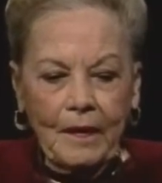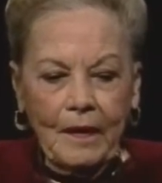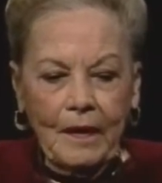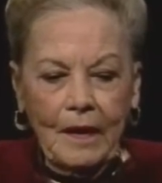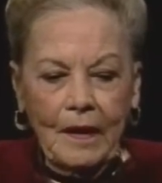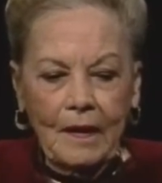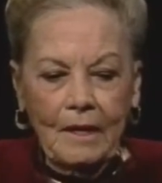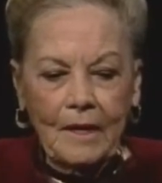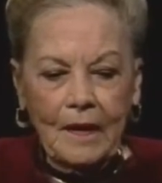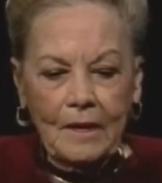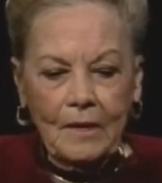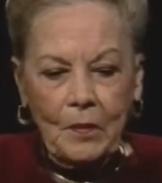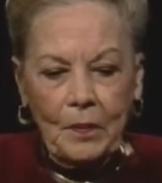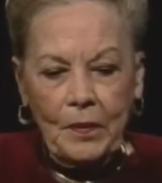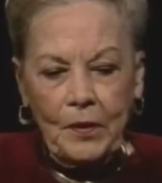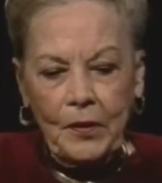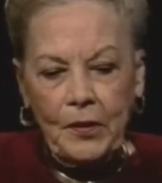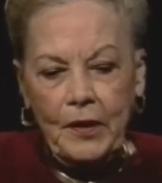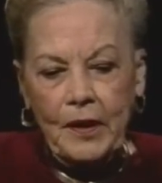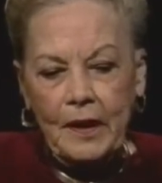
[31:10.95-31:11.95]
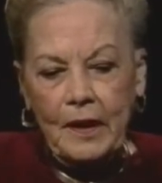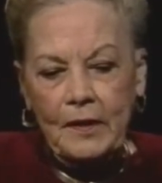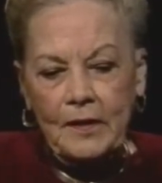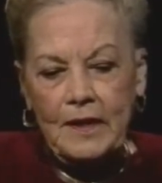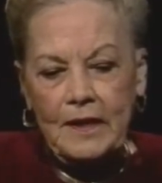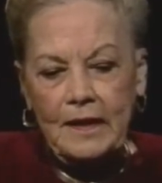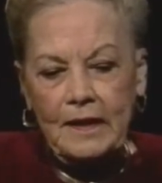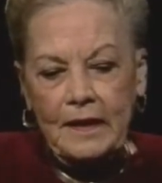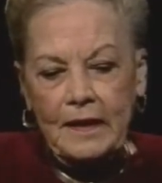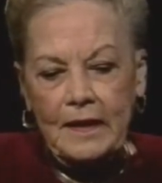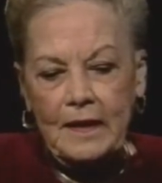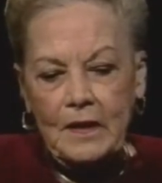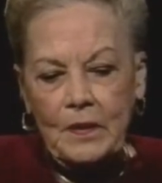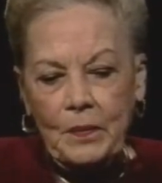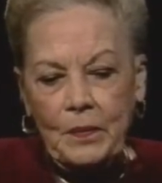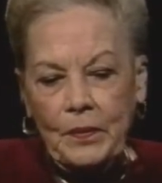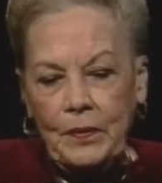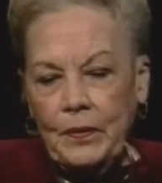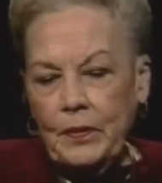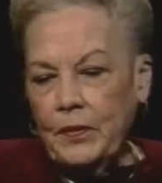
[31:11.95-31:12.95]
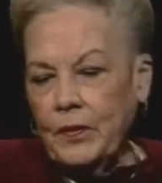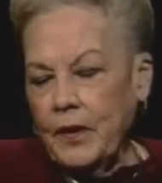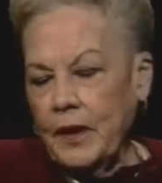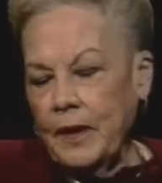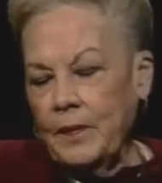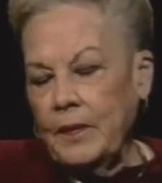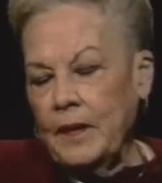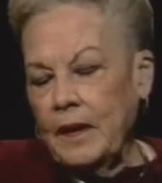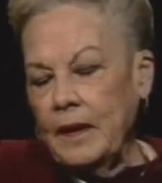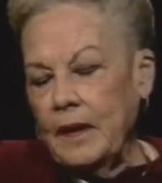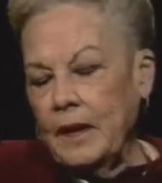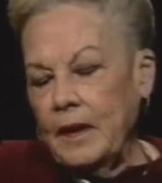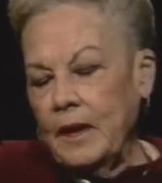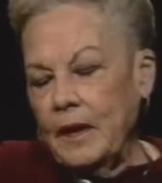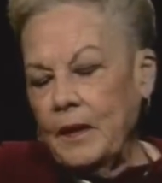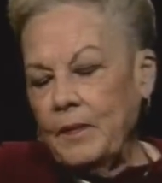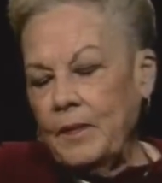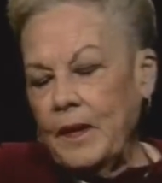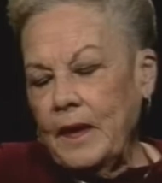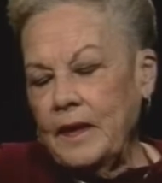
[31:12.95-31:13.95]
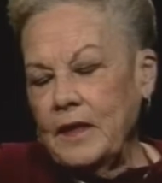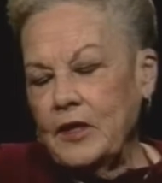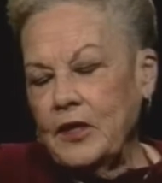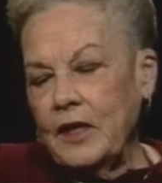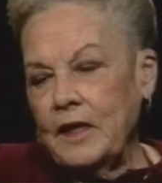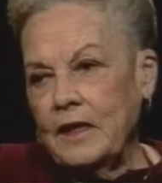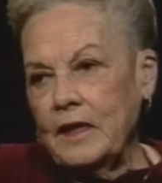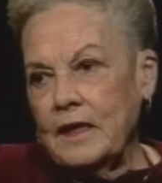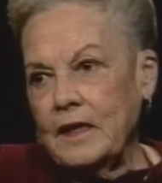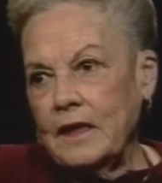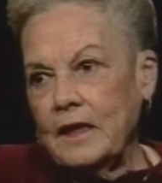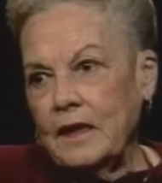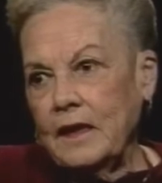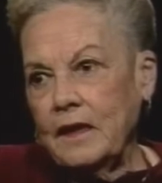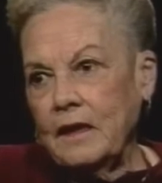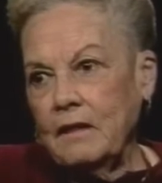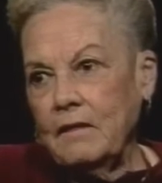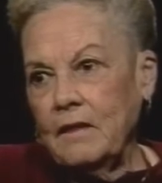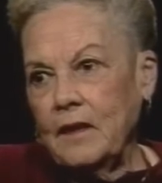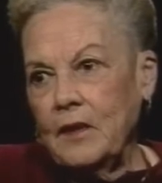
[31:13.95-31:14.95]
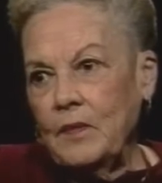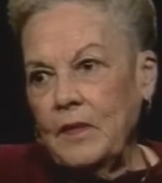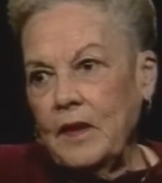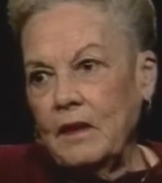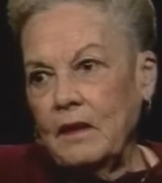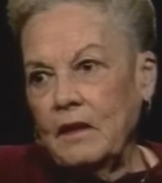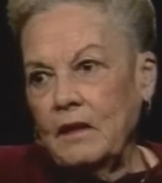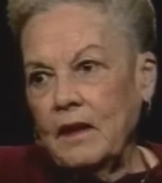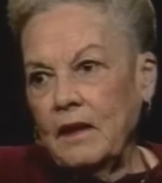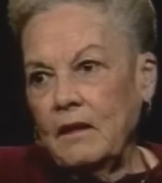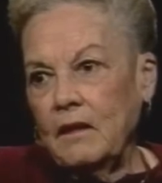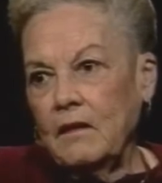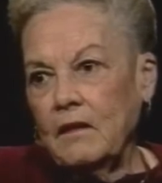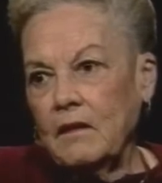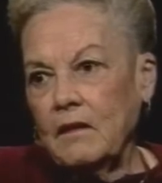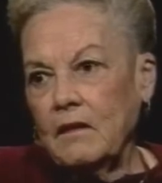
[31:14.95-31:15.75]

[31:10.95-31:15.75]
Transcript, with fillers: And then the peer counseling is a program by the Johnson County Mental Health